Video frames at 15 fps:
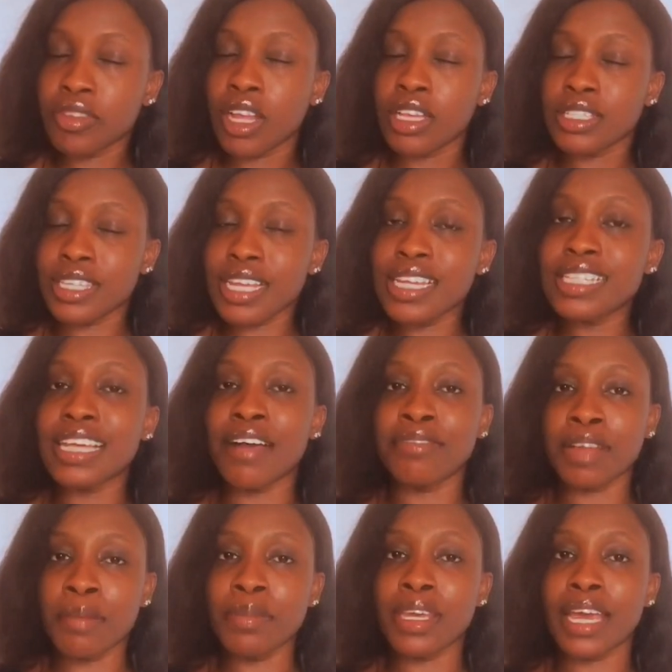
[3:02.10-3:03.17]
say this
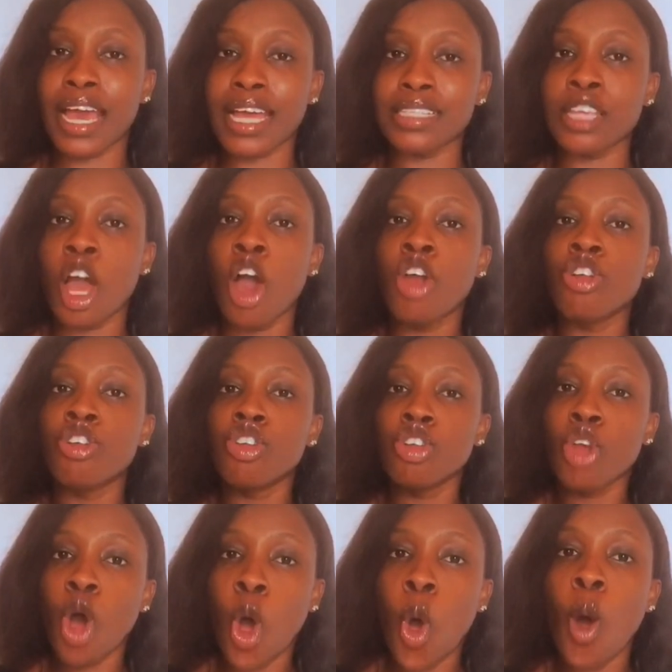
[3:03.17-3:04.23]
after me guys,
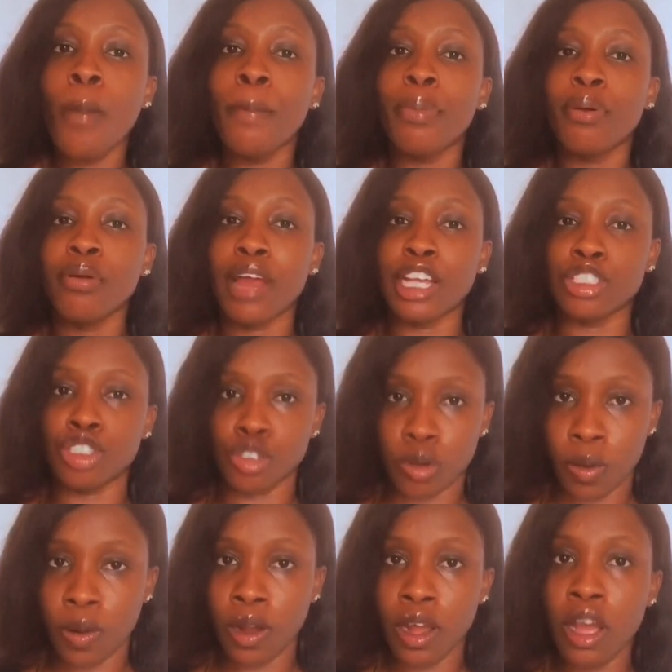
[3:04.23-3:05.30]
no
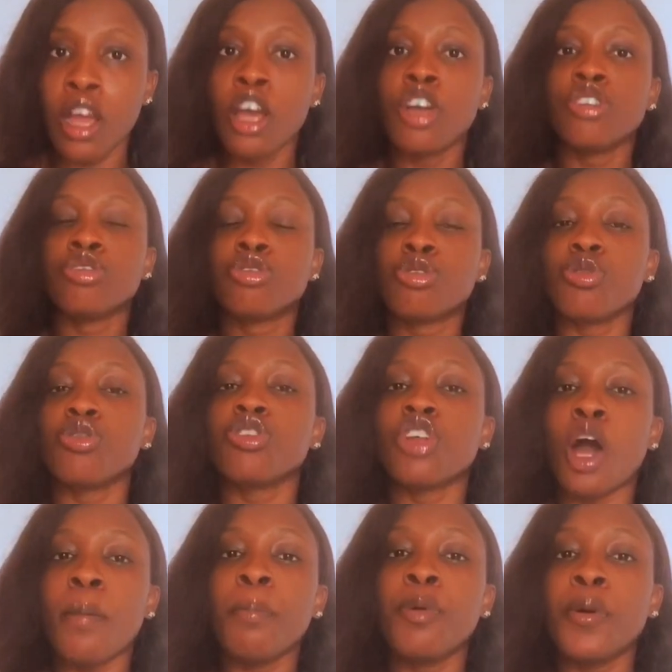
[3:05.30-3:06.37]
pressure. Do
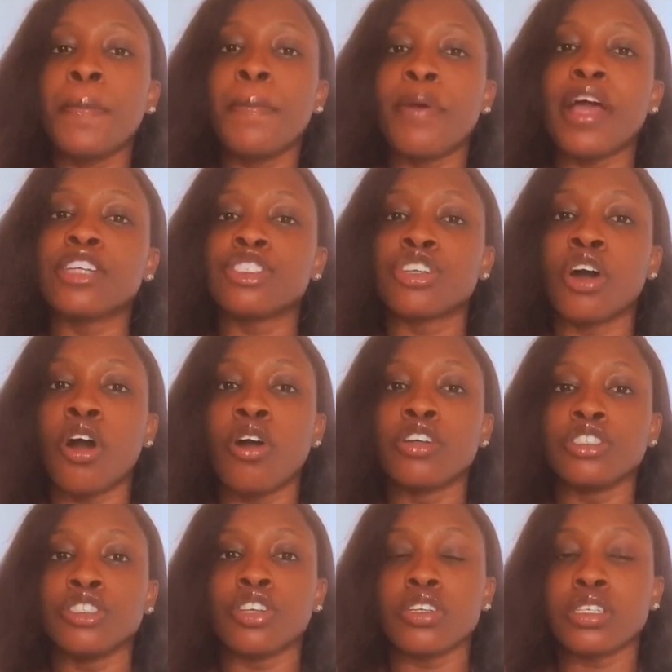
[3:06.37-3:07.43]
not put pressure
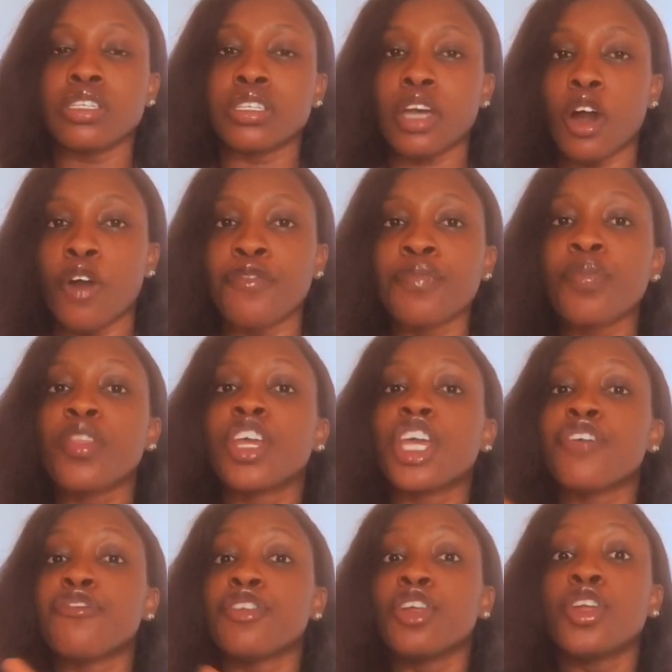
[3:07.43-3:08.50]
on yourself.
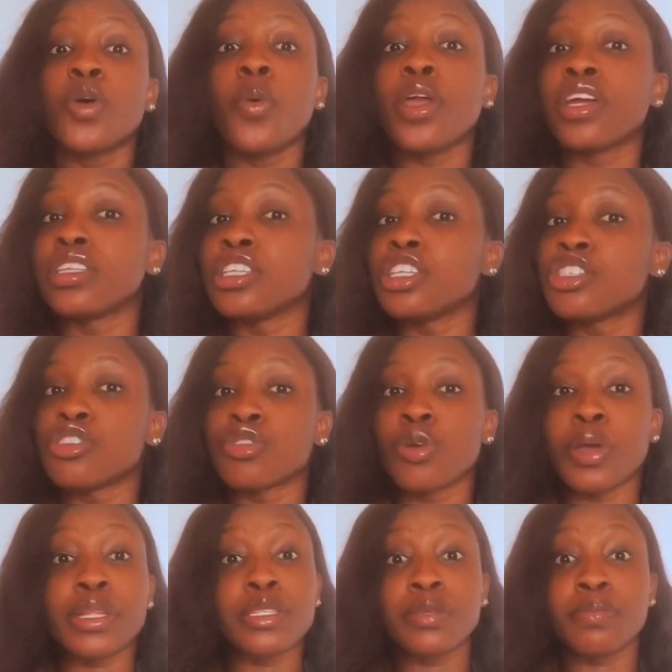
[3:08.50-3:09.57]
If you don't know what your niche is
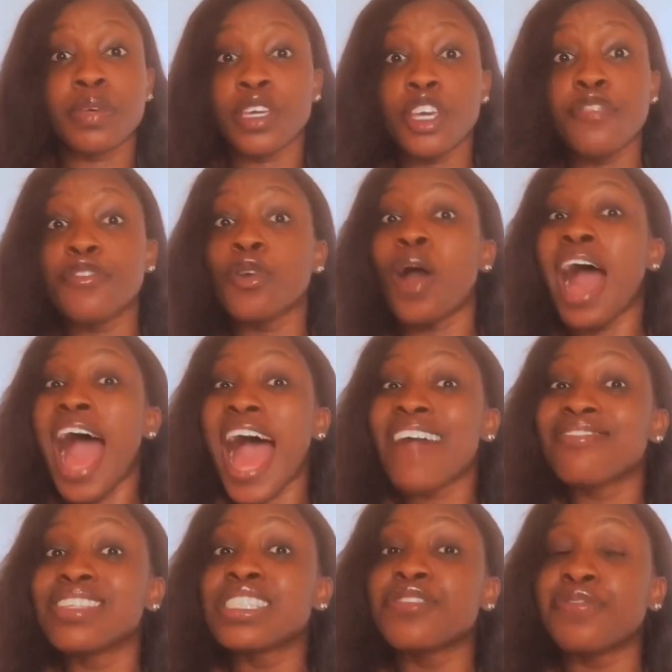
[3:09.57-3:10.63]
going to be, if you
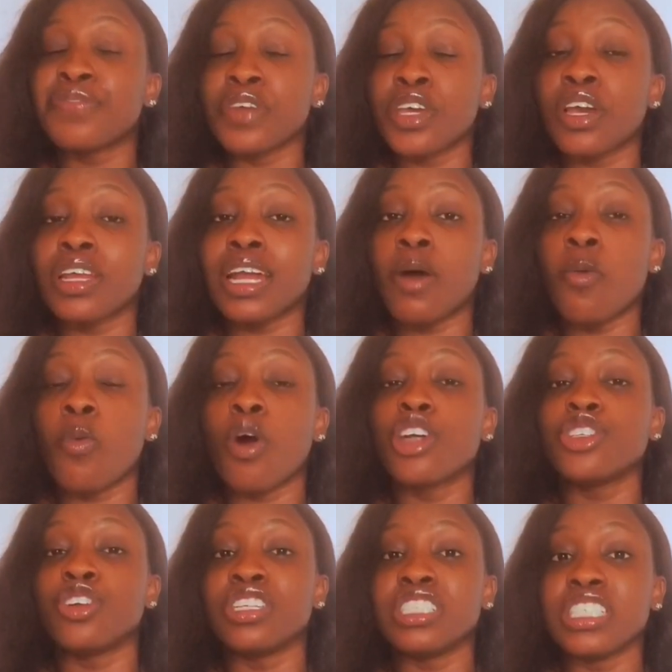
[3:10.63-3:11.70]
haven't figured out
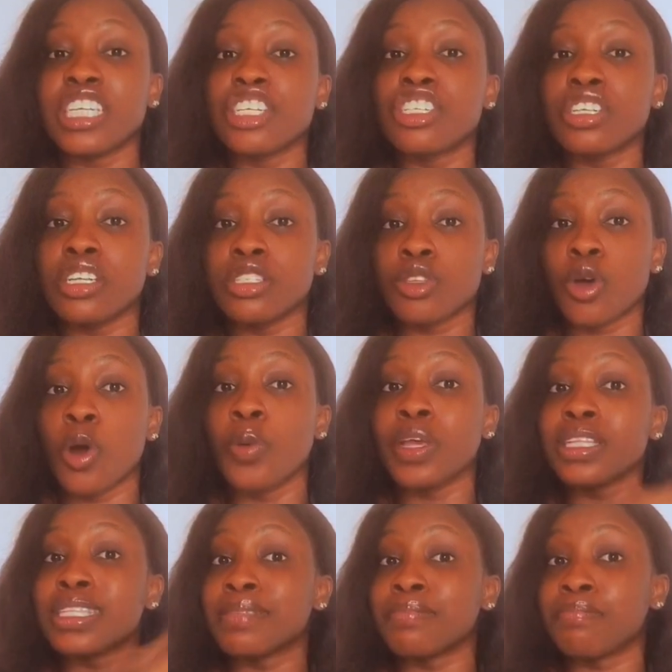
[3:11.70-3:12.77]
what your niche is
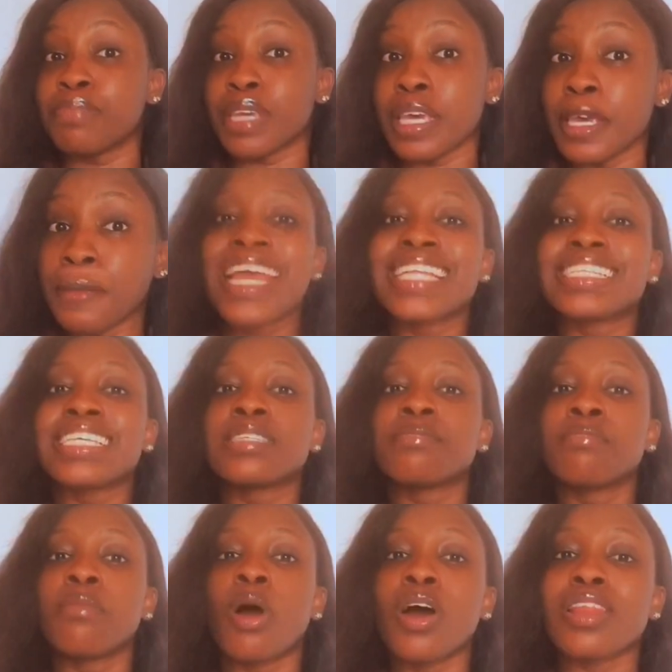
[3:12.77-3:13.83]
going to be, it is
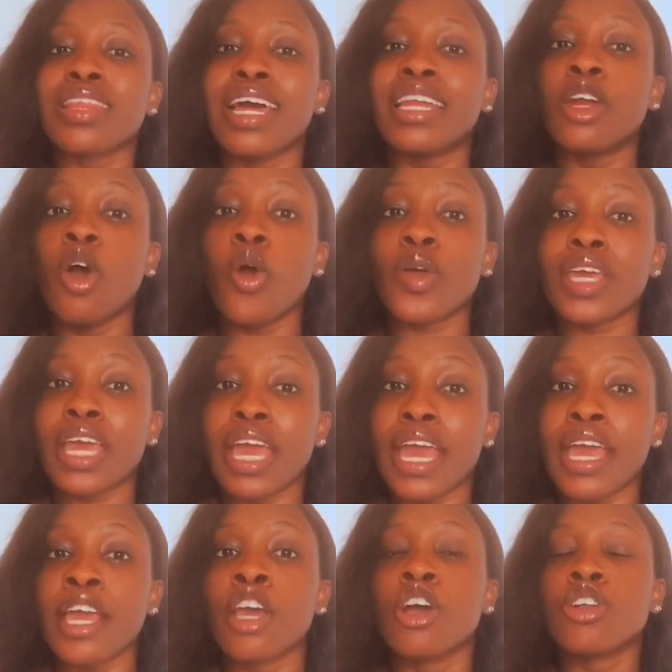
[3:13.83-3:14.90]
more than
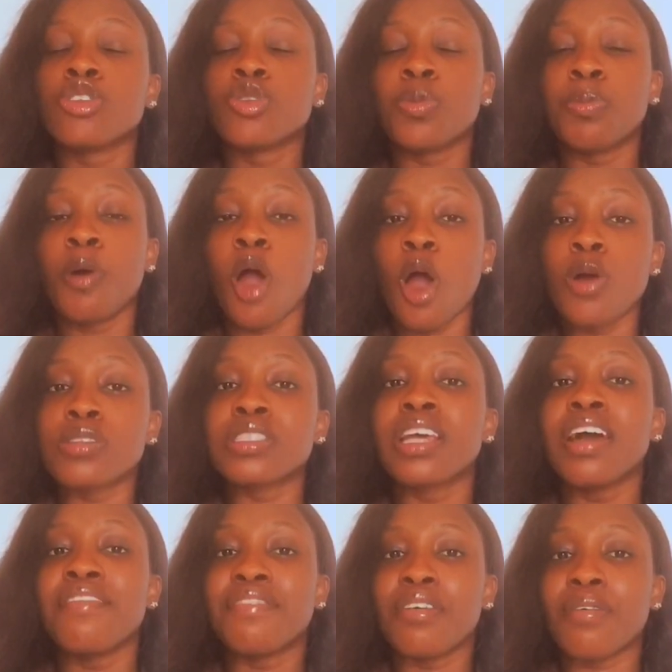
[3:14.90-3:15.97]
okay to post
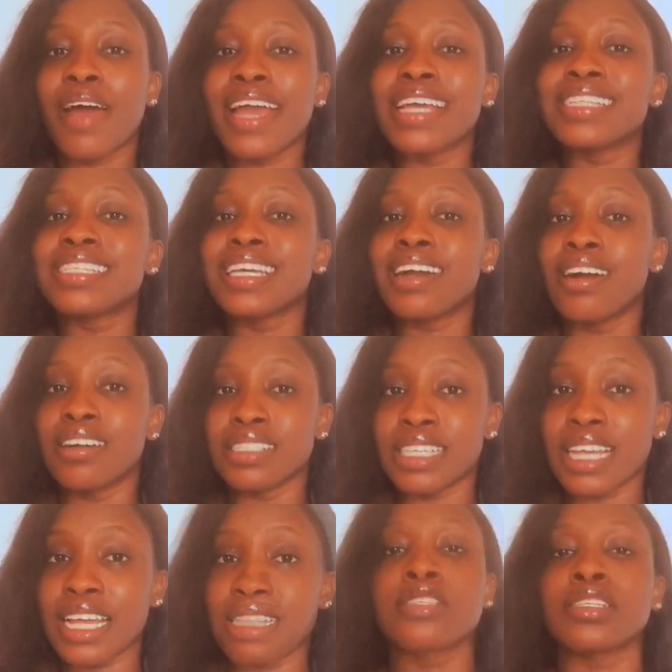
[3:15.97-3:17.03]
variety
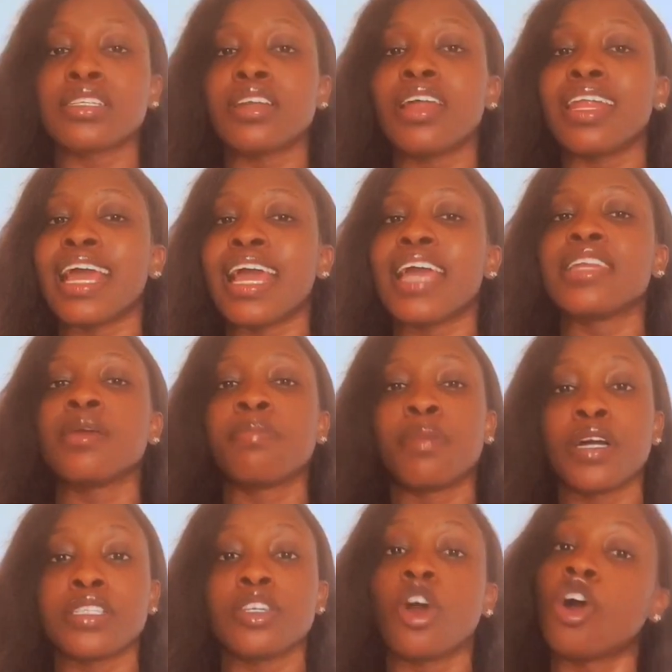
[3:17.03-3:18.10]
content. So do not let
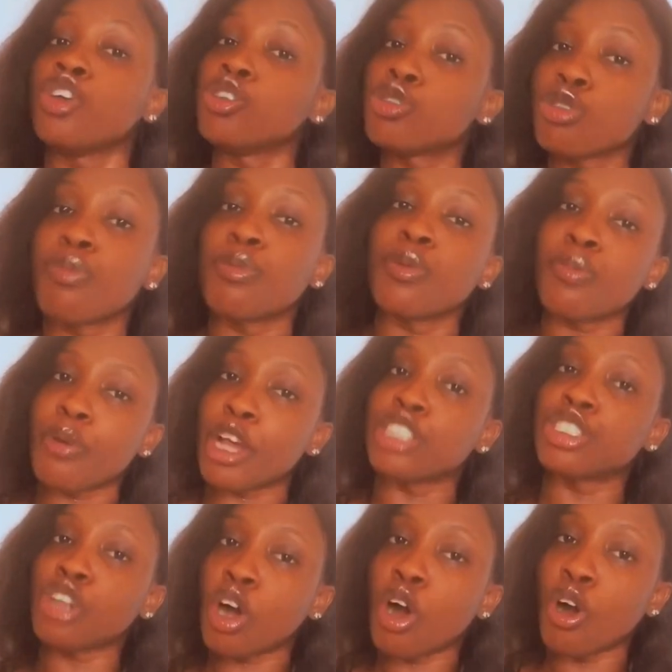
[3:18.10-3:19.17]
anybody or YouTube put
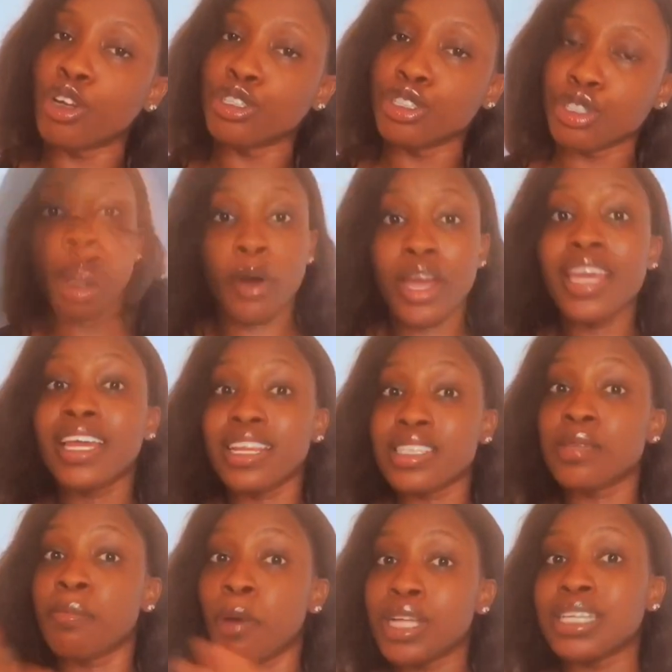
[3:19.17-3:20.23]
pressure on you. But it
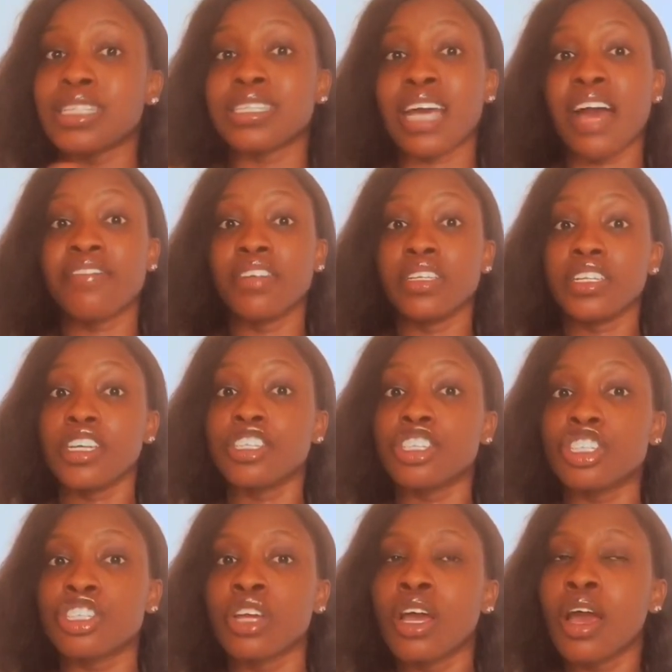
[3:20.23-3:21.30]
is important to have a
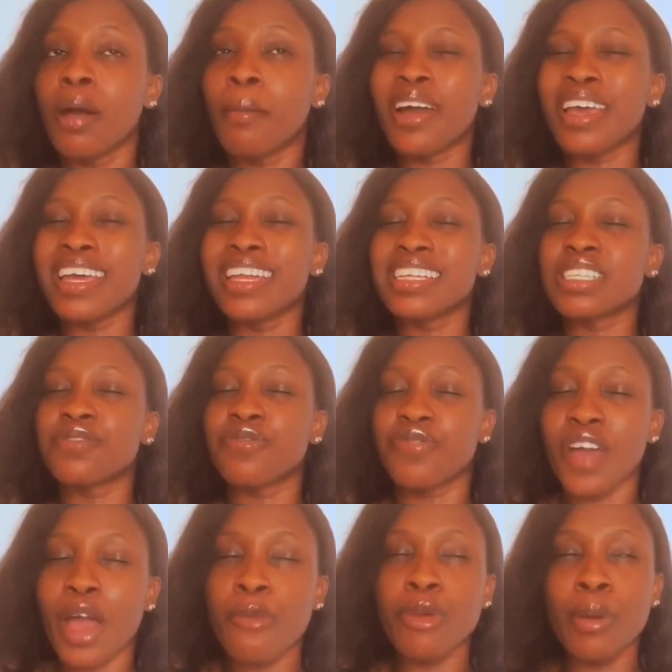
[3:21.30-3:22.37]
niche, but it is
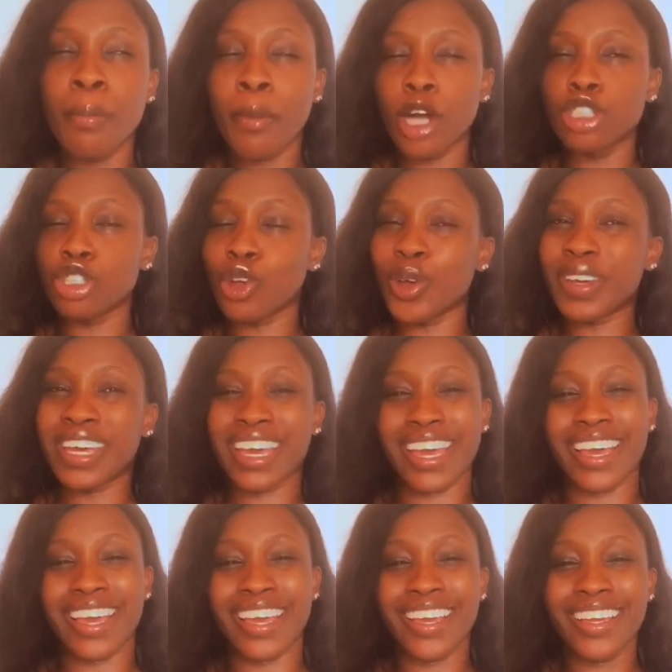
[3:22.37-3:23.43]
very much
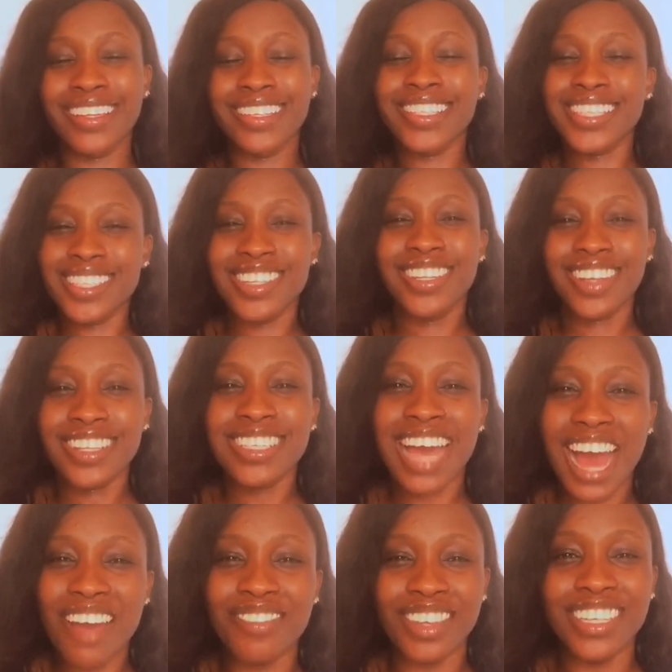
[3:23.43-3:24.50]
okay to not have a